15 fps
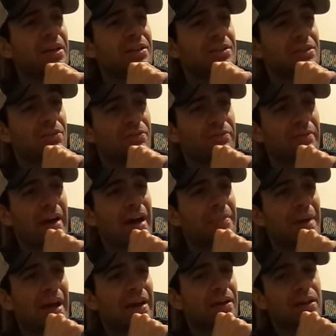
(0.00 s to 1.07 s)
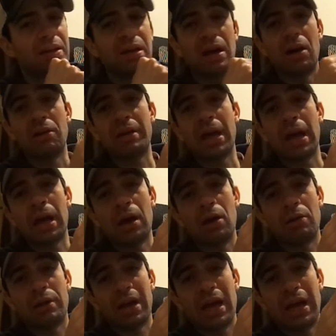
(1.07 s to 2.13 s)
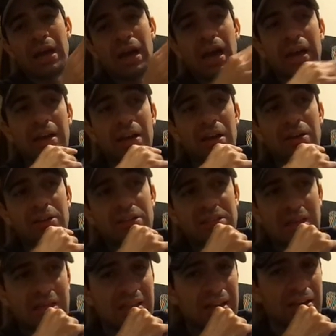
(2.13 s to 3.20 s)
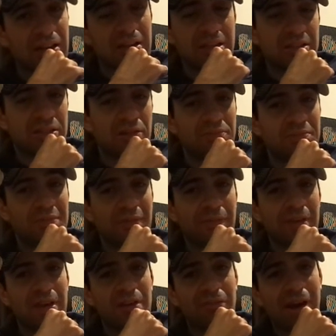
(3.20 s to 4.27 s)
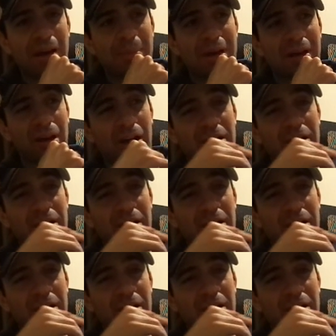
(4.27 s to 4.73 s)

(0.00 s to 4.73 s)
is Ryback. Okay, I can understand that Kalisto defeated Ryback